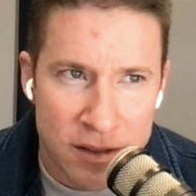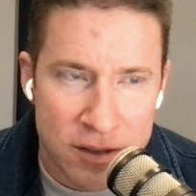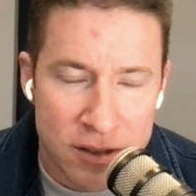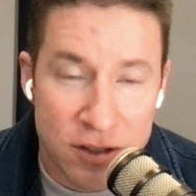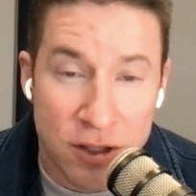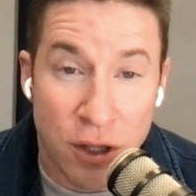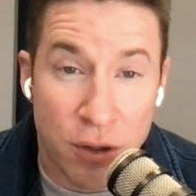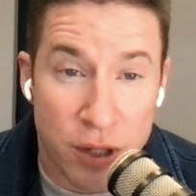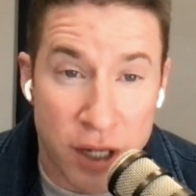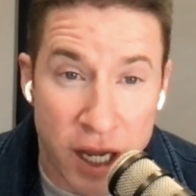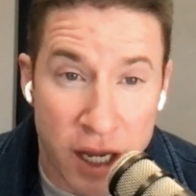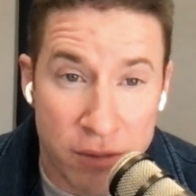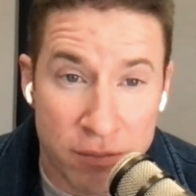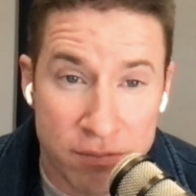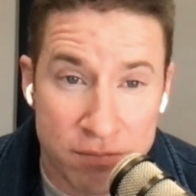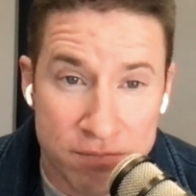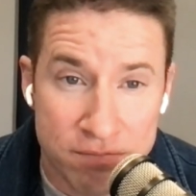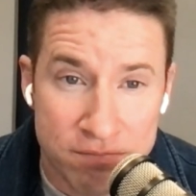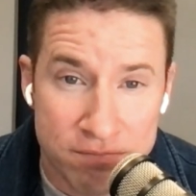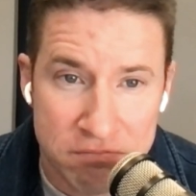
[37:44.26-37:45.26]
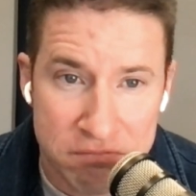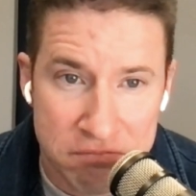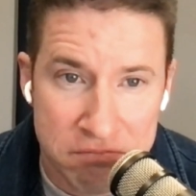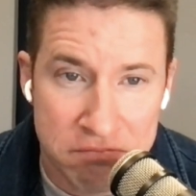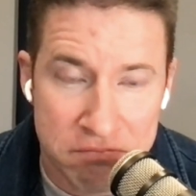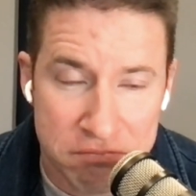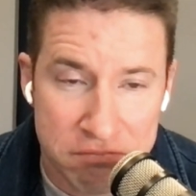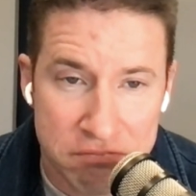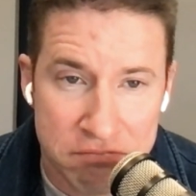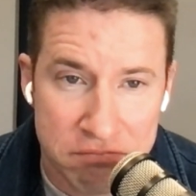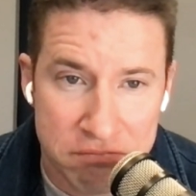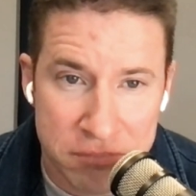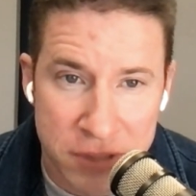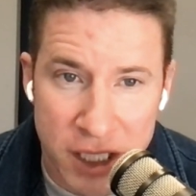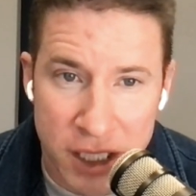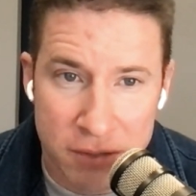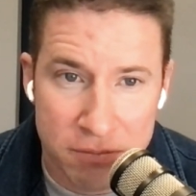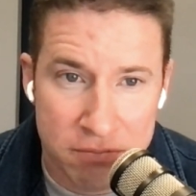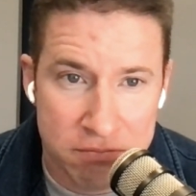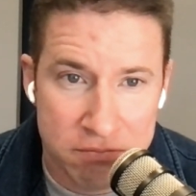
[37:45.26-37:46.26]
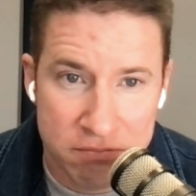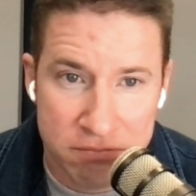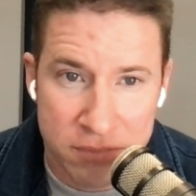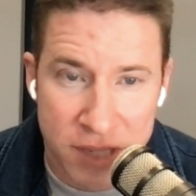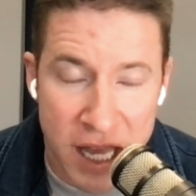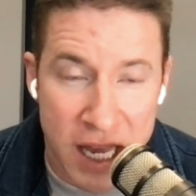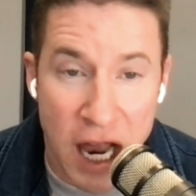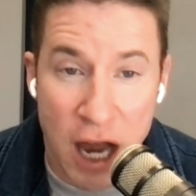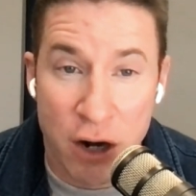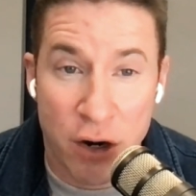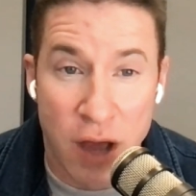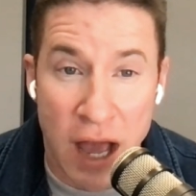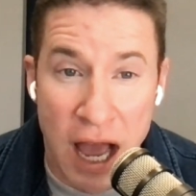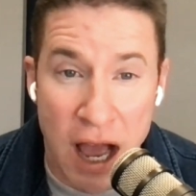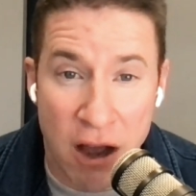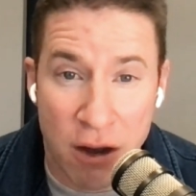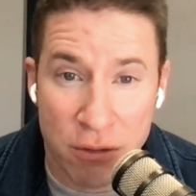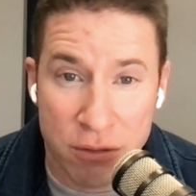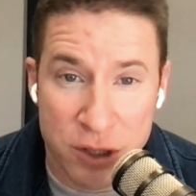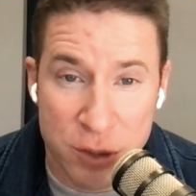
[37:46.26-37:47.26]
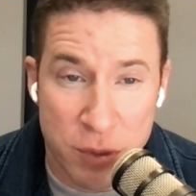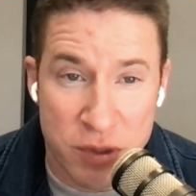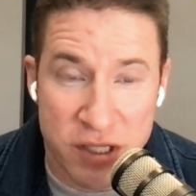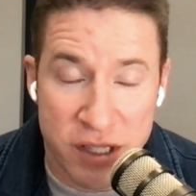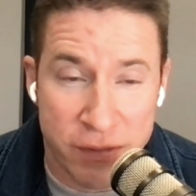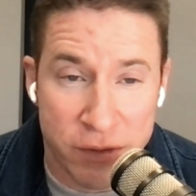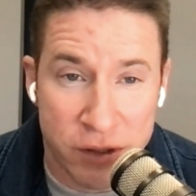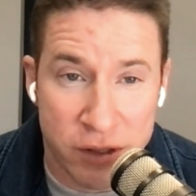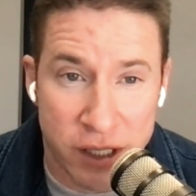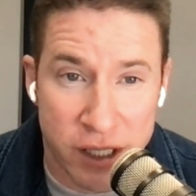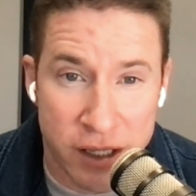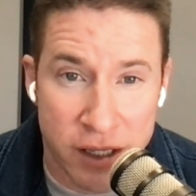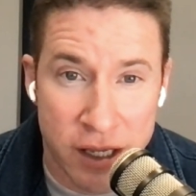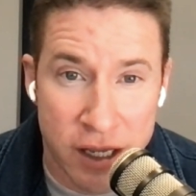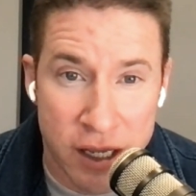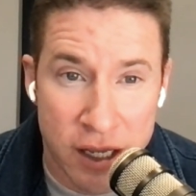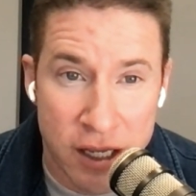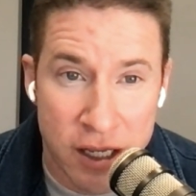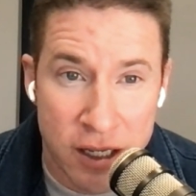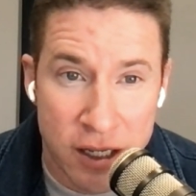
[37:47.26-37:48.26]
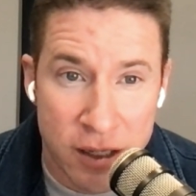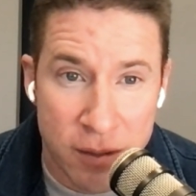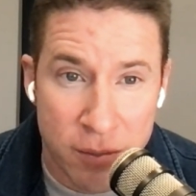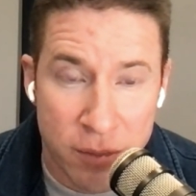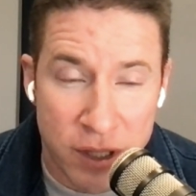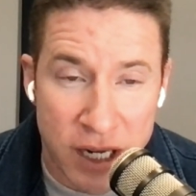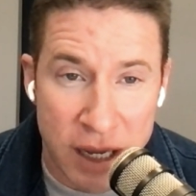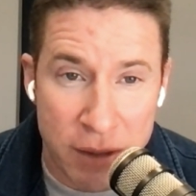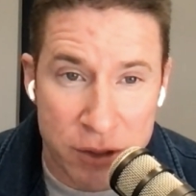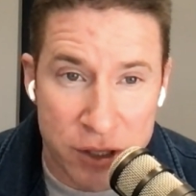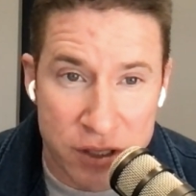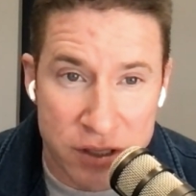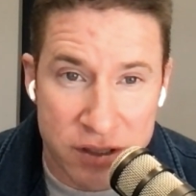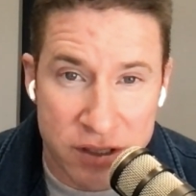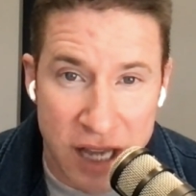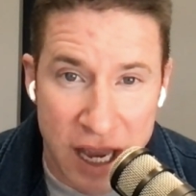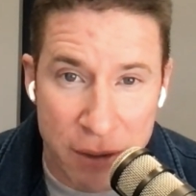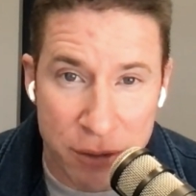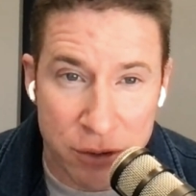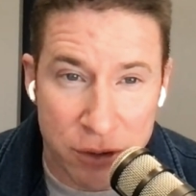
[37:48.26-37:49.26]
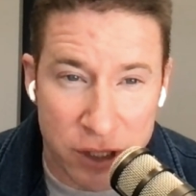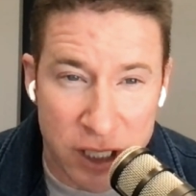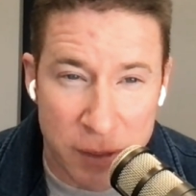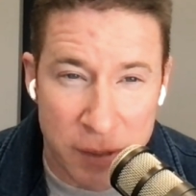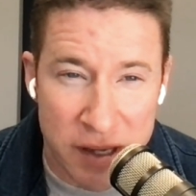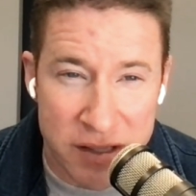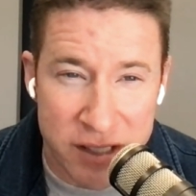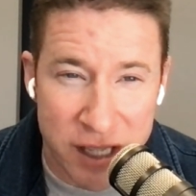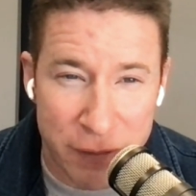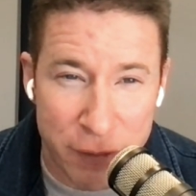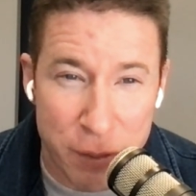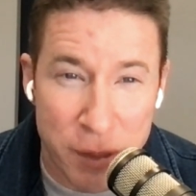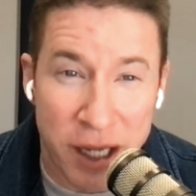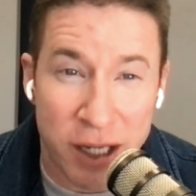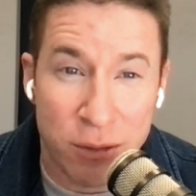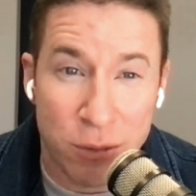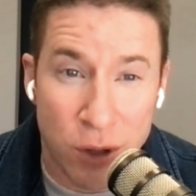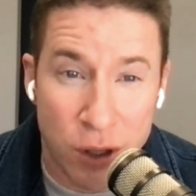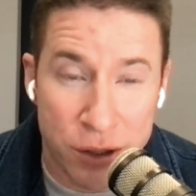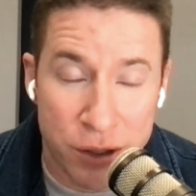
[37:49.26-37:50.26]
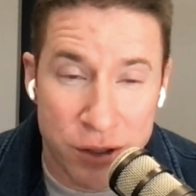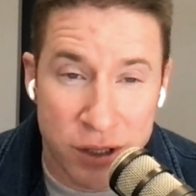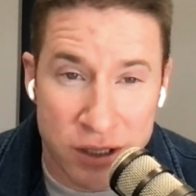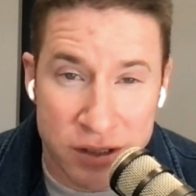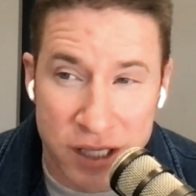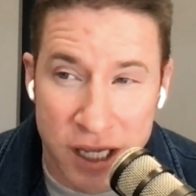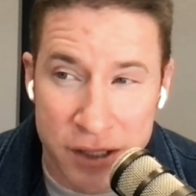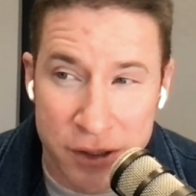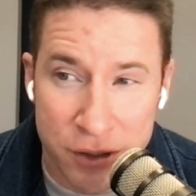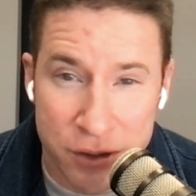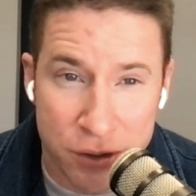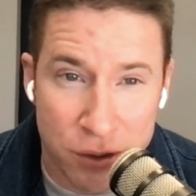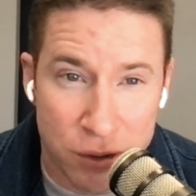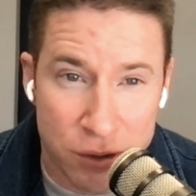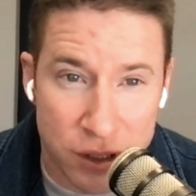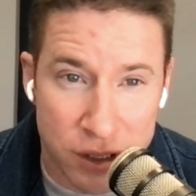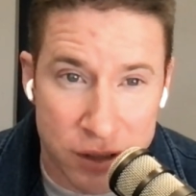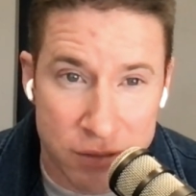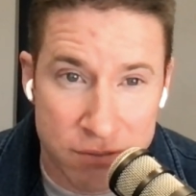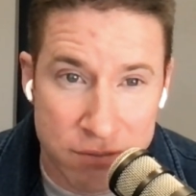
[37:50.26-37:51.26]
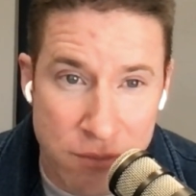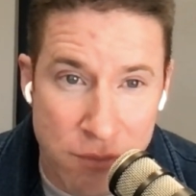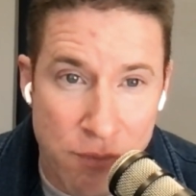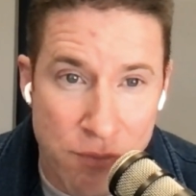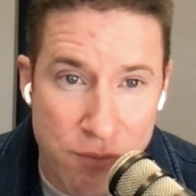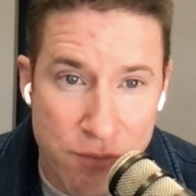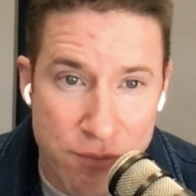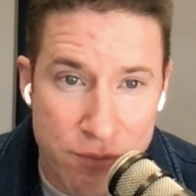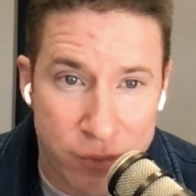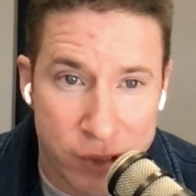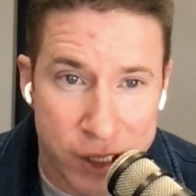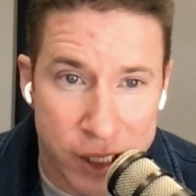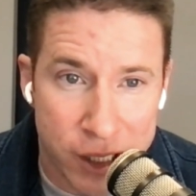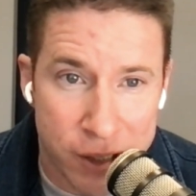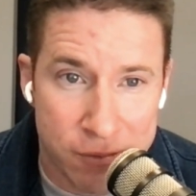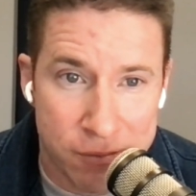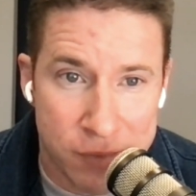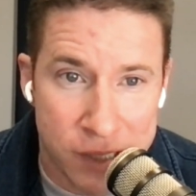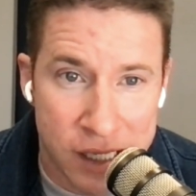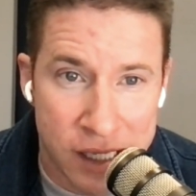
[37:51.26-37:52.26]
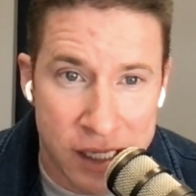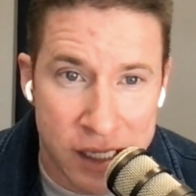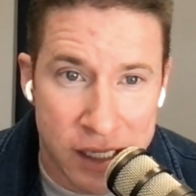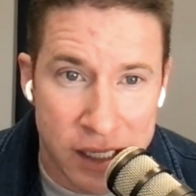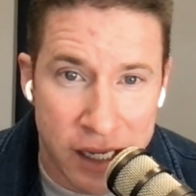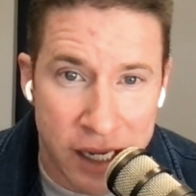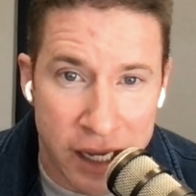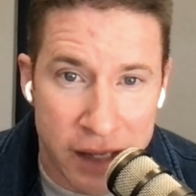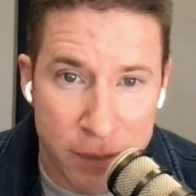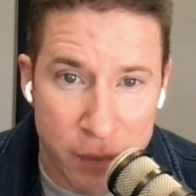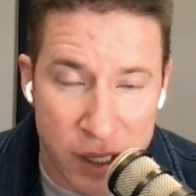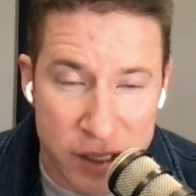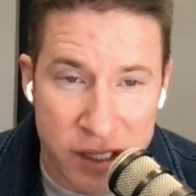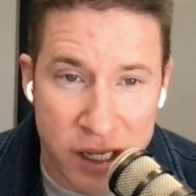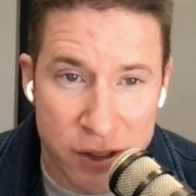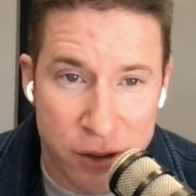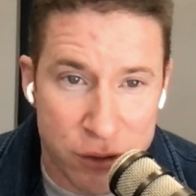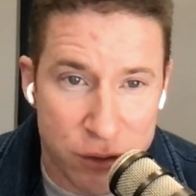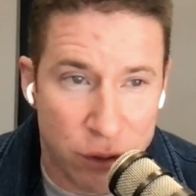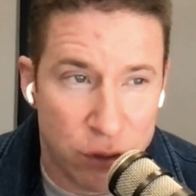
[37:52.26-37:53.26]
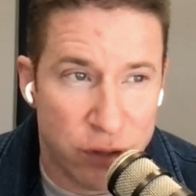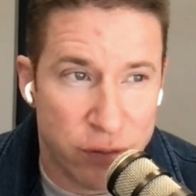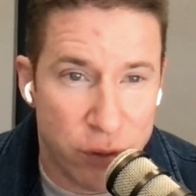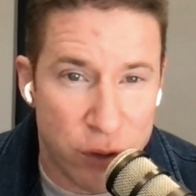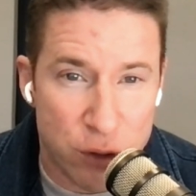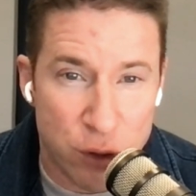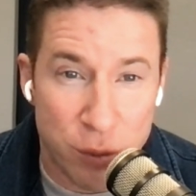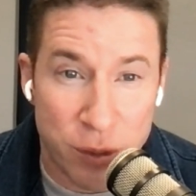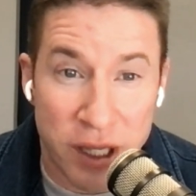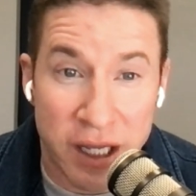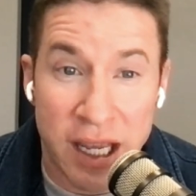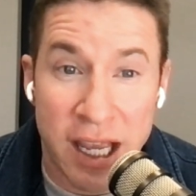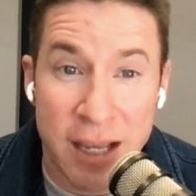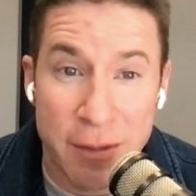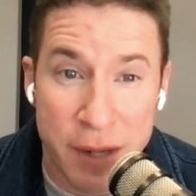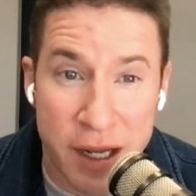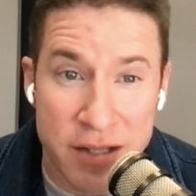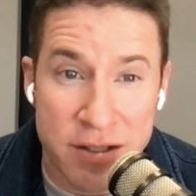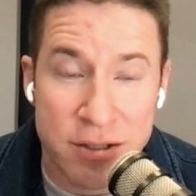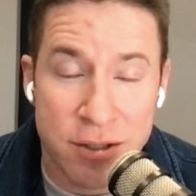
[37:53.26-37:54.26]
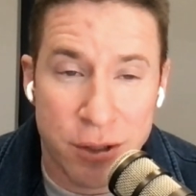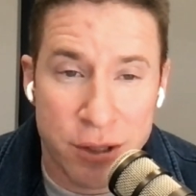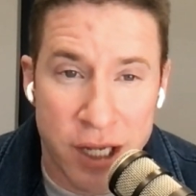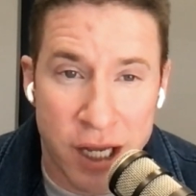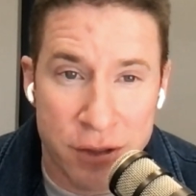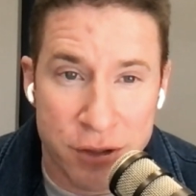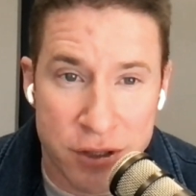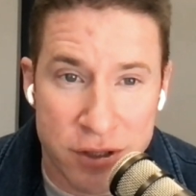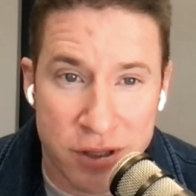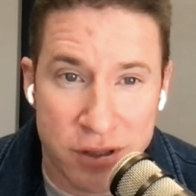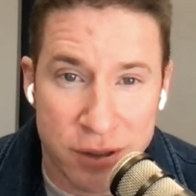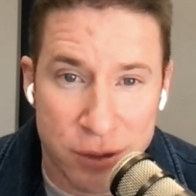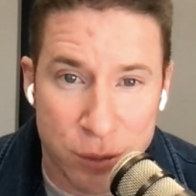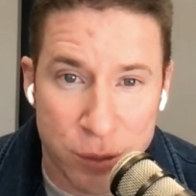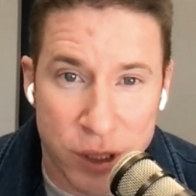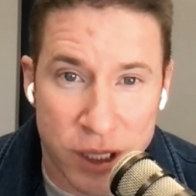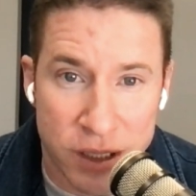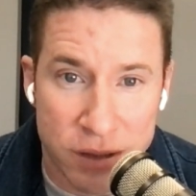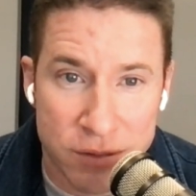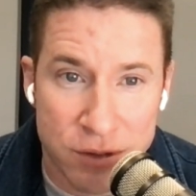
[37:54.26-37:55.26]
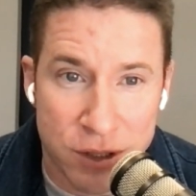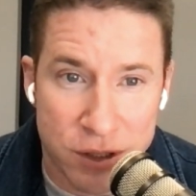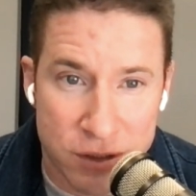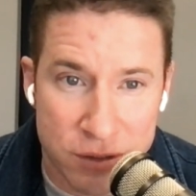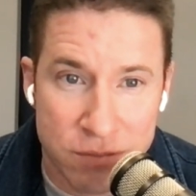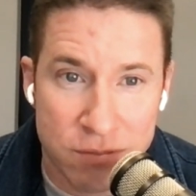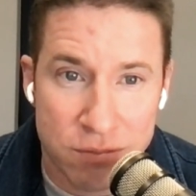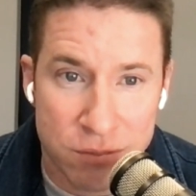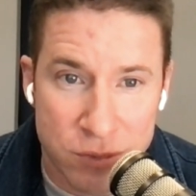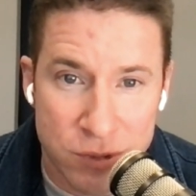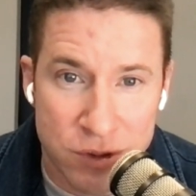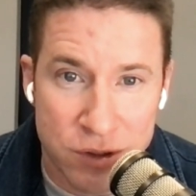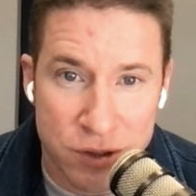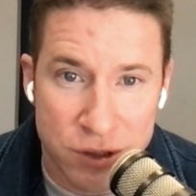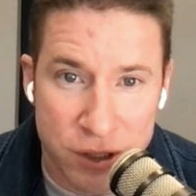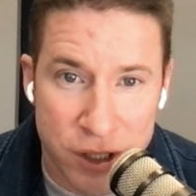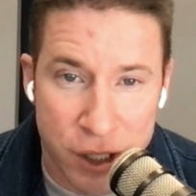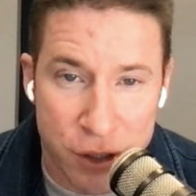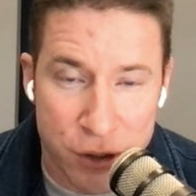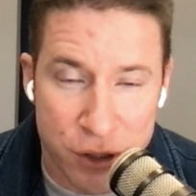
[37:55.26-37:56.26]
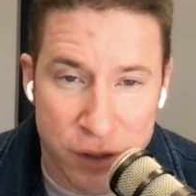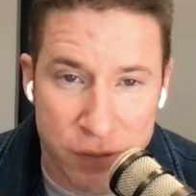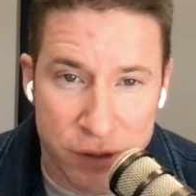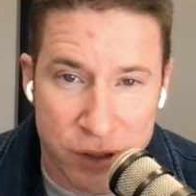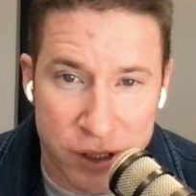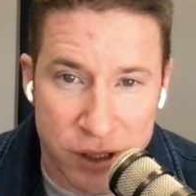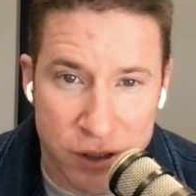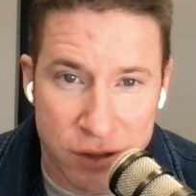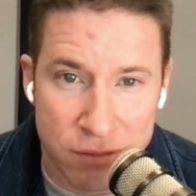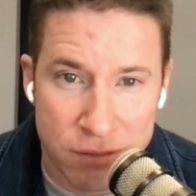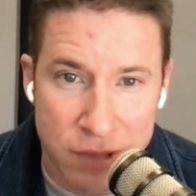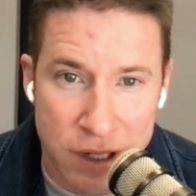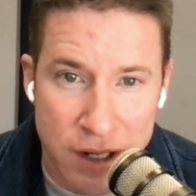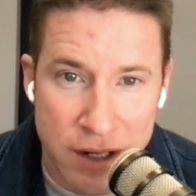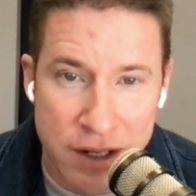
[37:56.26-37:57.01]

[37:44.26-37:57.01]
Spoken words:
Slow down. Yeah. And I don't know how specifically, but I would look at myself and be like, whoa, you look 10 years older, you know? And my 10 years older version would be like, hey man, slow down just a little bit. Just gear shift a little.